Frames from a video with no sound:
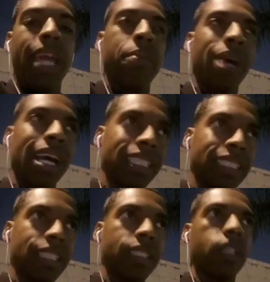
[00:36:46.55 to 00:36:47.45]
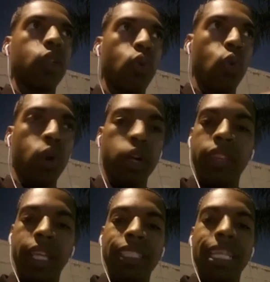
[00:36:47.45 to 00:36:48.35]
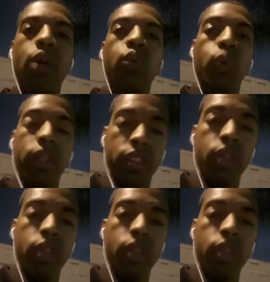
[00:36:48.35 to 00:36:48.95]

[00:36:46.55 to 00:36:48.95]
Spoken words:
my assistant will work things out with you.